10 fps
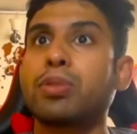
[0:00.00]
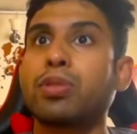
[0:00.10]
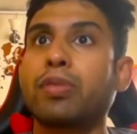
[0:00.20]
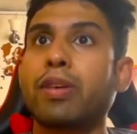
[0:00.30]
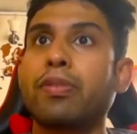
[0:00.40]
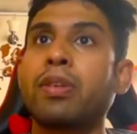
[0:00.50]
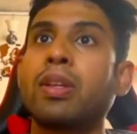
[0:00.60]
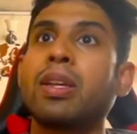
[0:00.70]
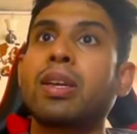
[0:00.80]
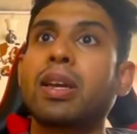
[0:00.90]
So we have
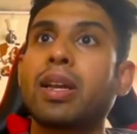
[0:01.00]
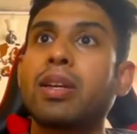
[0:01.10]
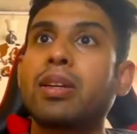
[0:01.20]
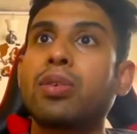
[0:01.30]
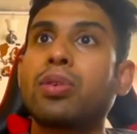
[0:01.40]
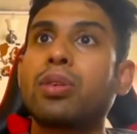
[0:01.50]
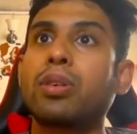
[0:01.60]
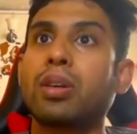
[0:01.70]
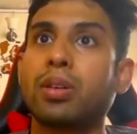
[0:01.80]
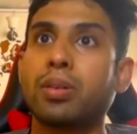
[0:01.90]
created a node,
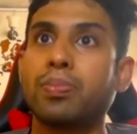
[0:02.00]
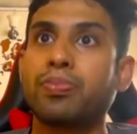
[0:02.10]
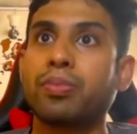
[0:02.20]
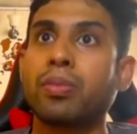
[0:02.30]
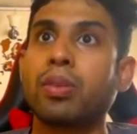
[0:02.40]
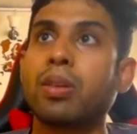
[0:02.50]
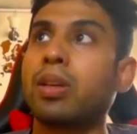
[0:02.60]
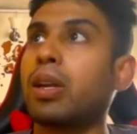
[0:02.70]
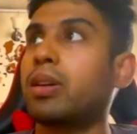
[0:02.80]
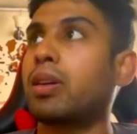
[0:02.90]

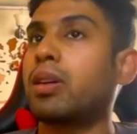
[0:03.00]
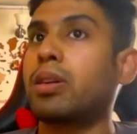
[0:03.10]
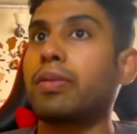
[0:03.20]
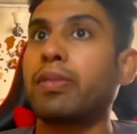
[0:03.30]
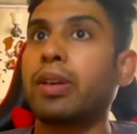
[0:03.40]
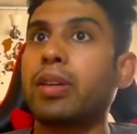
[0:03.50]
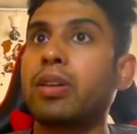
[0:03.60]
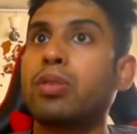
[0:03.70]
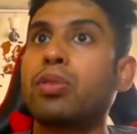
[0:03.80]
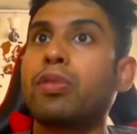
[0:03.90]
we have created a
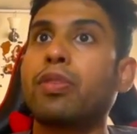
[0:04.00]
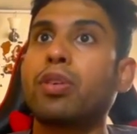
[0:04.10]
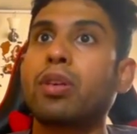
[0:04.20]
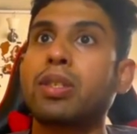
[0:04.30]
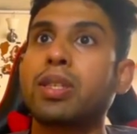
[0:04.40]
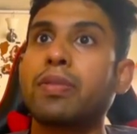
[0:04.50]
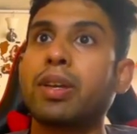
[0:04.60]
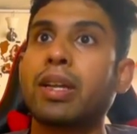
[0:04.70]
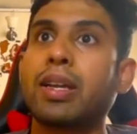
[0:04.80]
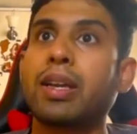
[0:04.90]
node for receiving
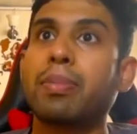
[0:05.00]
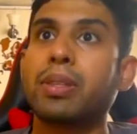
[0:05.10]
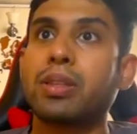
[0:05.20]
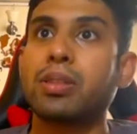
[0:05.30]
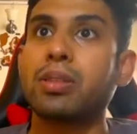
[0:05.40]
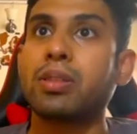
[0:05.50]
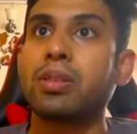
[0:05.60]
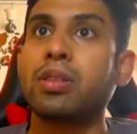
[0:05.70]
Telegram messages.